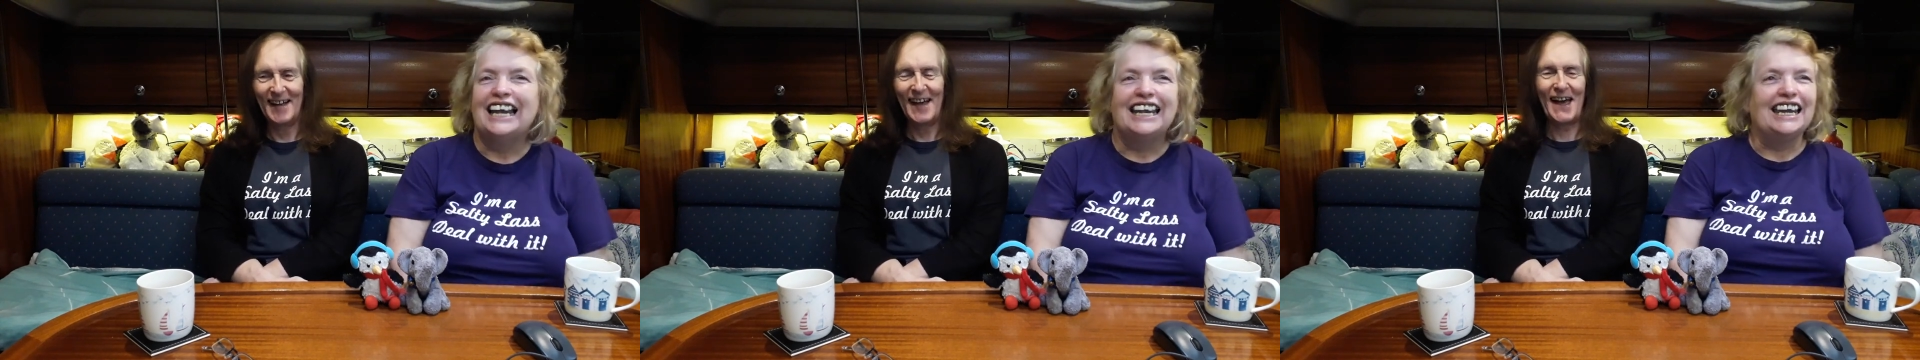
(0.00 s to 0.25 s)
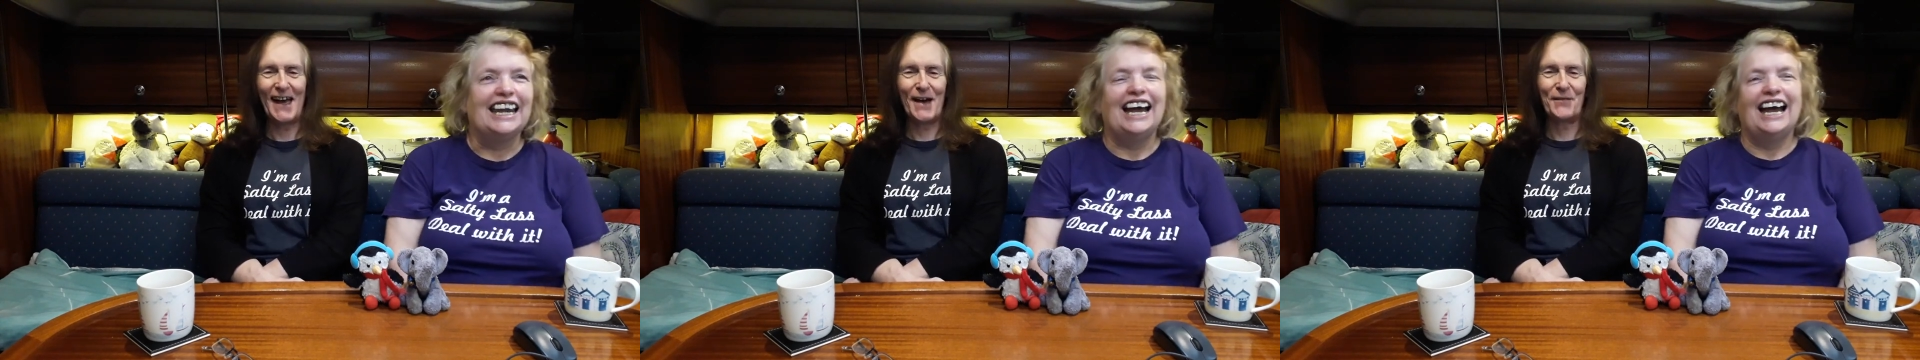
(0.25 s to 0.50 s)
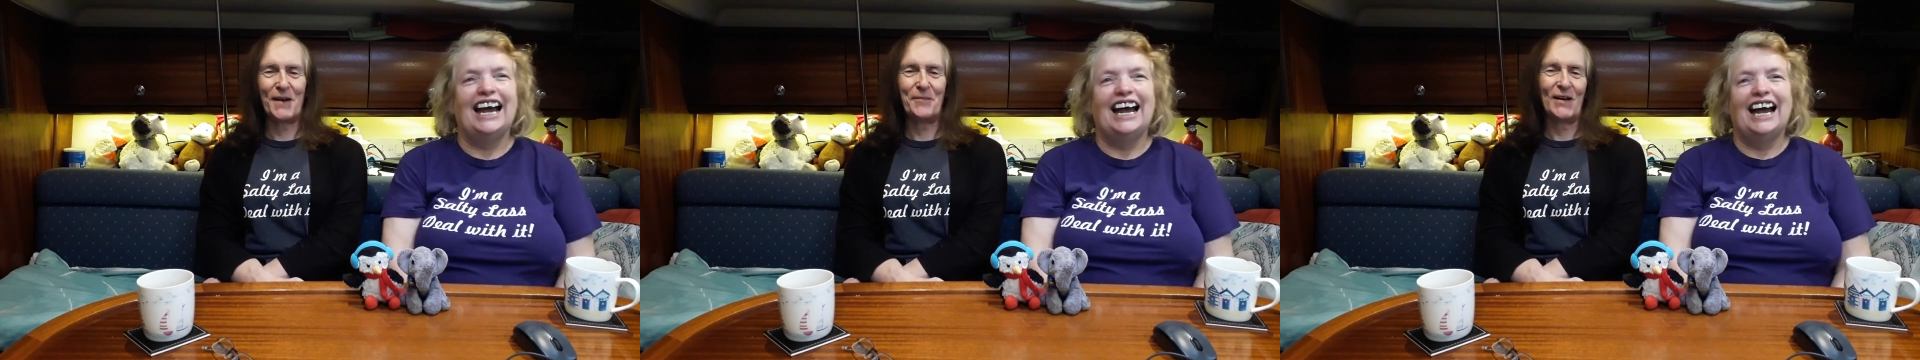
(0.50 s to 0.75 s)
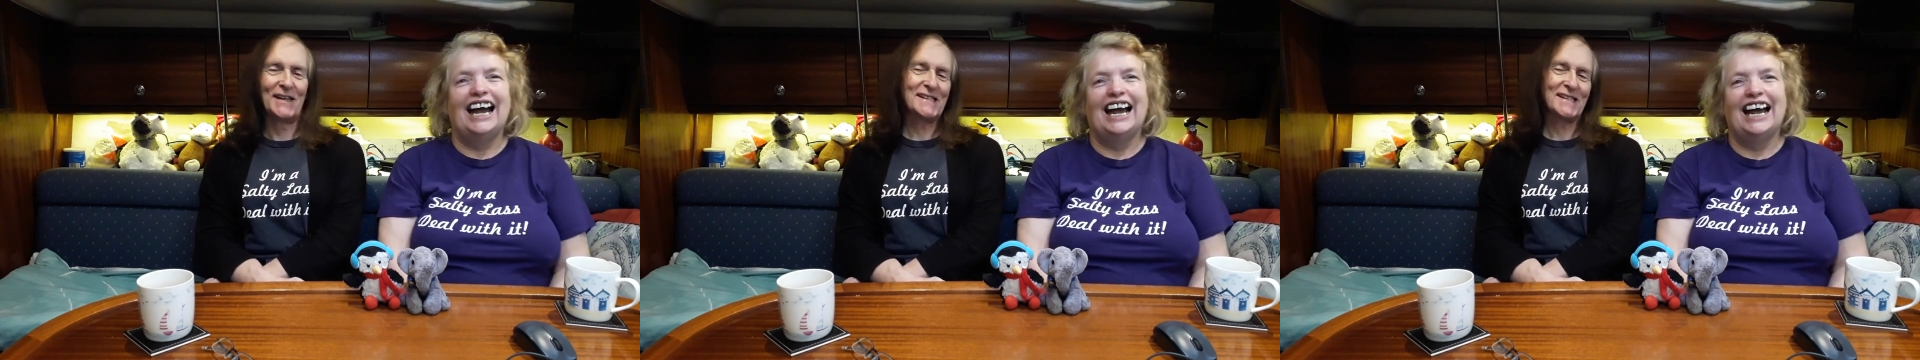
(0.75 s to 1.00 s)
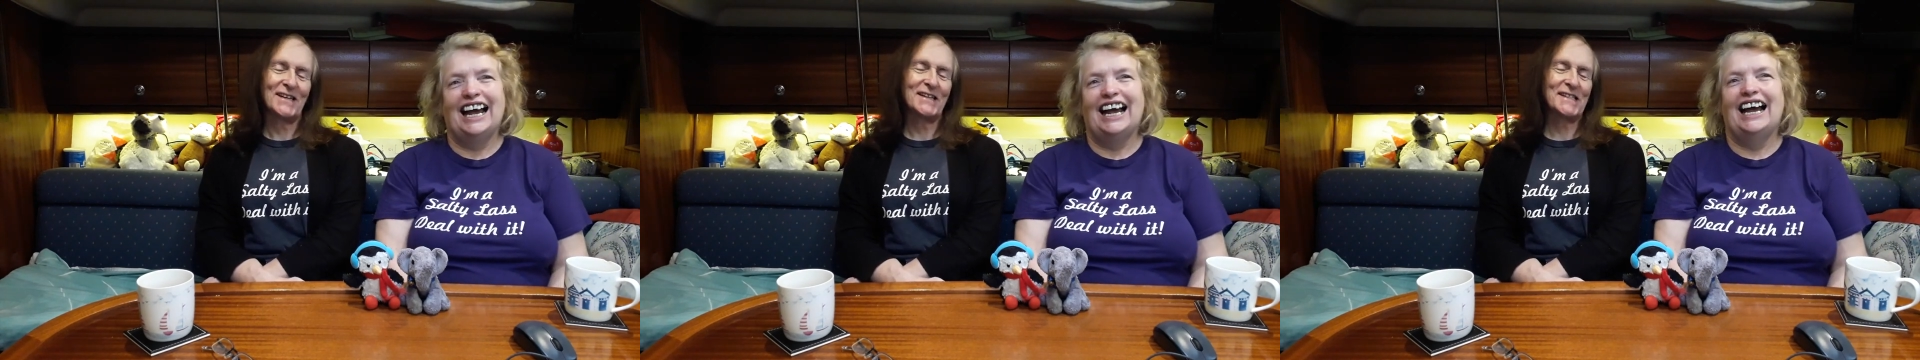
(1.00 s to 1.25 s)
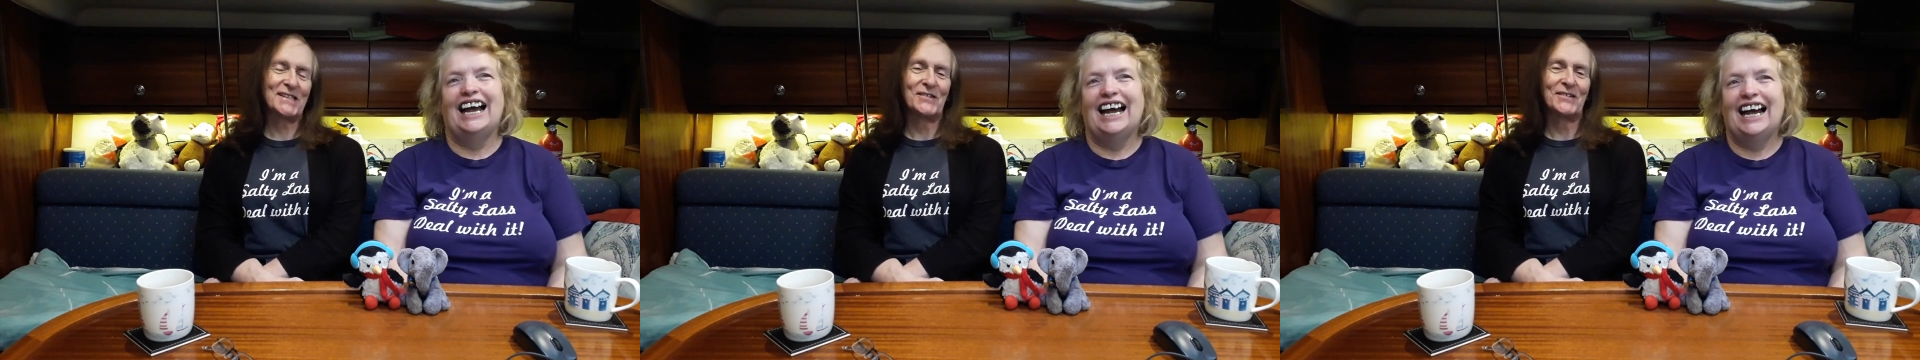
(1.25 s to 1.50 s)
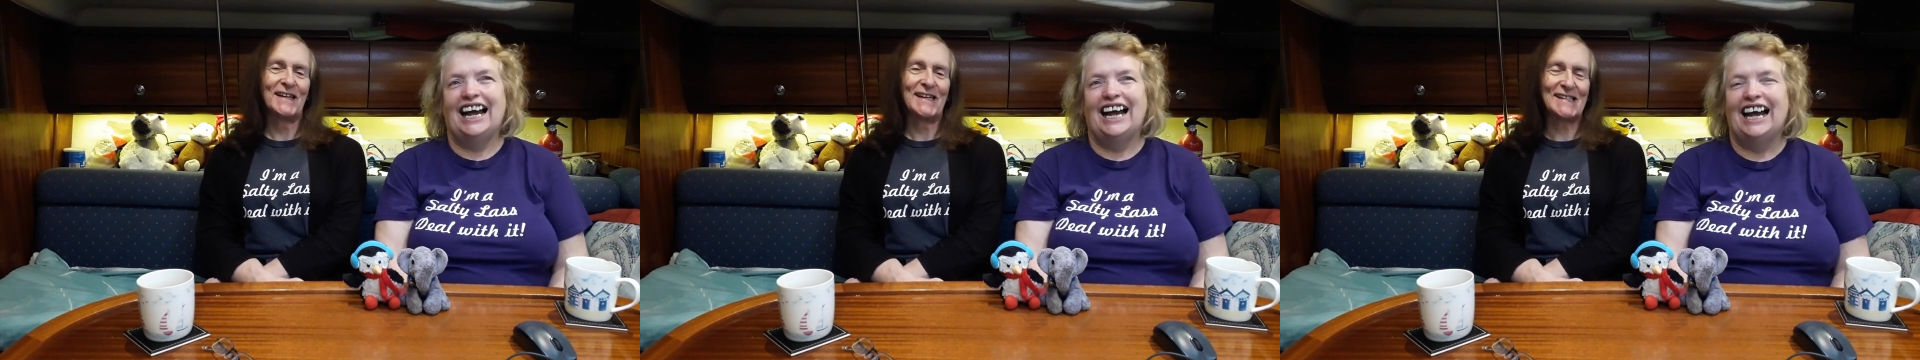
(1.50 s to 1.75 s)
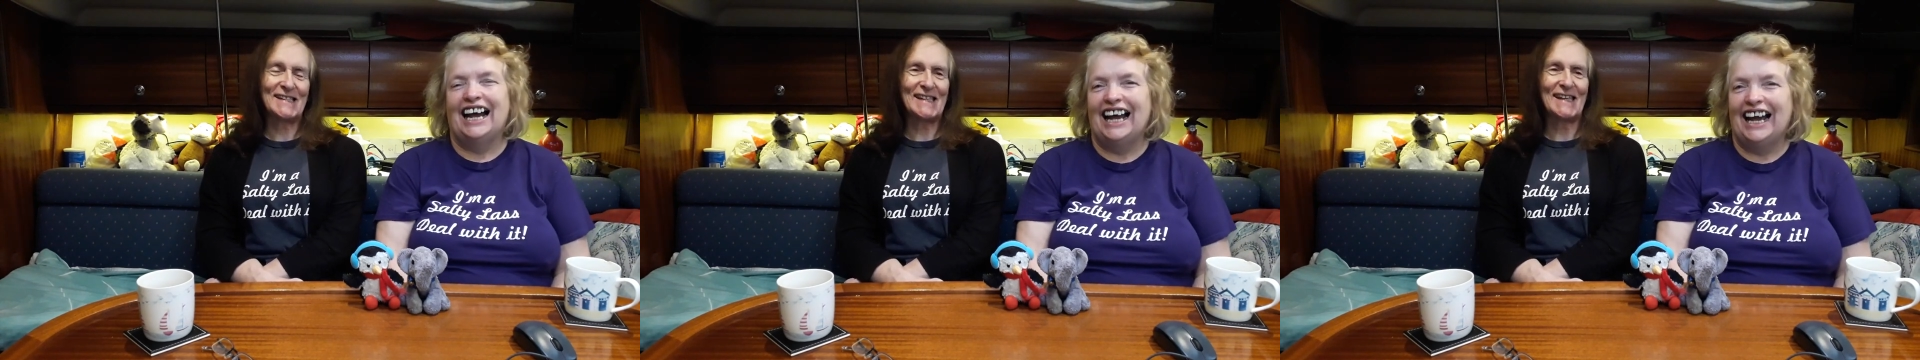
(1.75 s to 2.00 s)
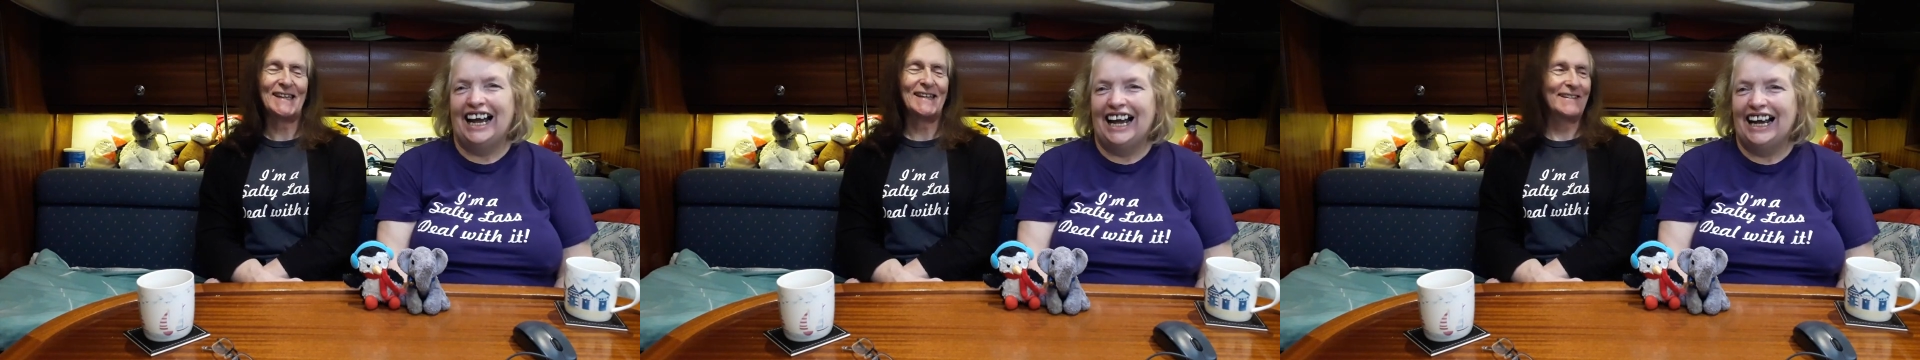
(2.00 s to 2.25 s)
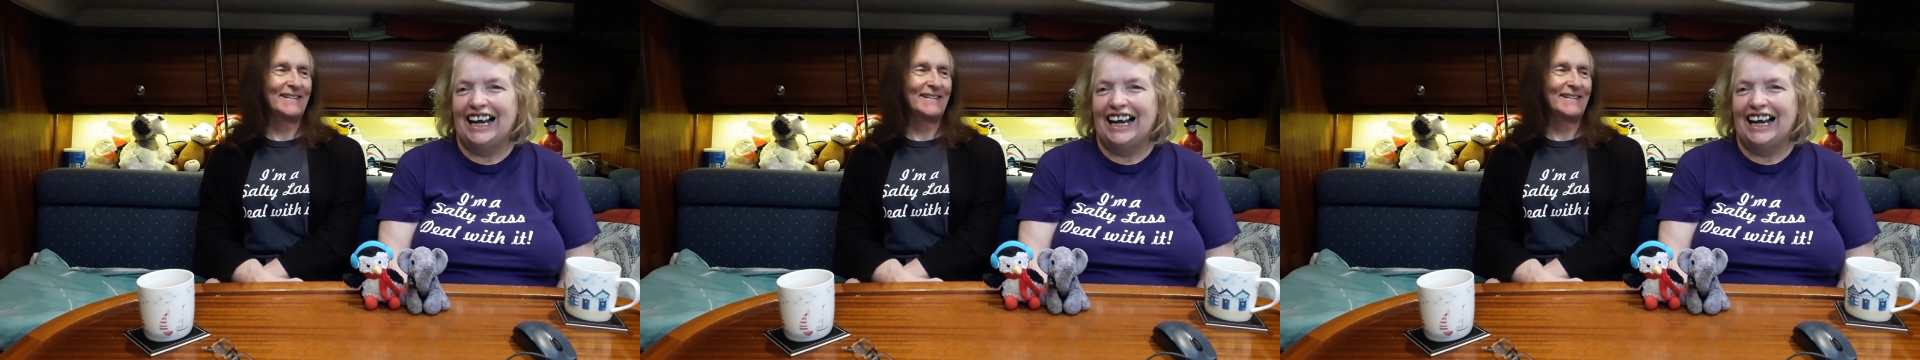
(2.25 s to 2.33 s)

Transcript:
Speaker 1: Yeah. Everybody's got a story at sea.